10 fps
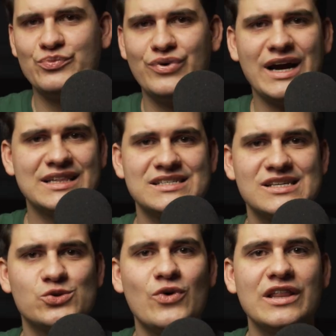Practice
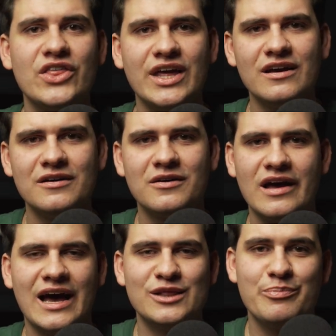is one thing
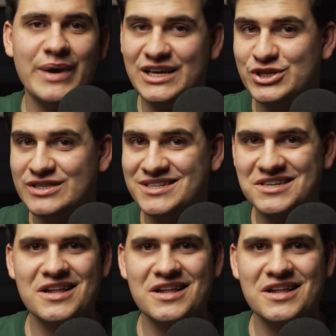and patience is